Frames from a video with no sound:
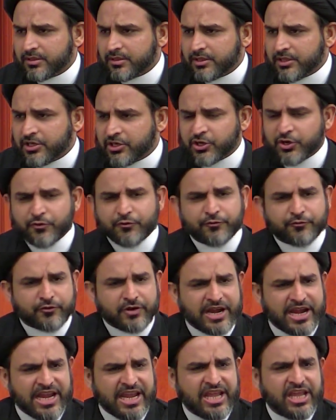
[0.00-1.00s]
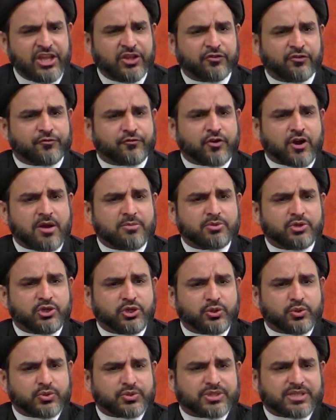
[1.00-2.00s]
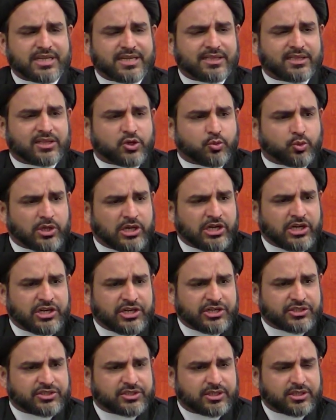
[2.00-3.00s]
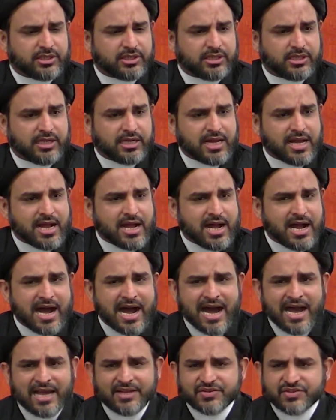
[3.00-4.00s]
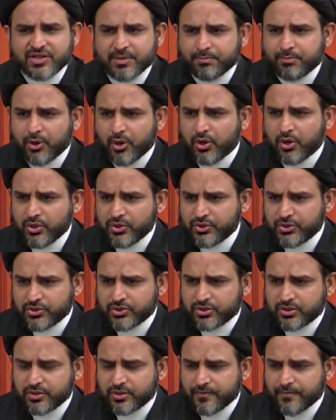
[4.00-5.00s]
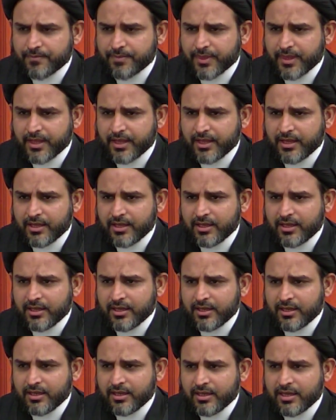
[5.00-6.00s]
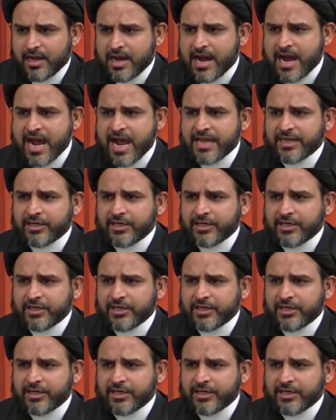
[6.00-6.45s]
Refrain from using the words, I suppose, I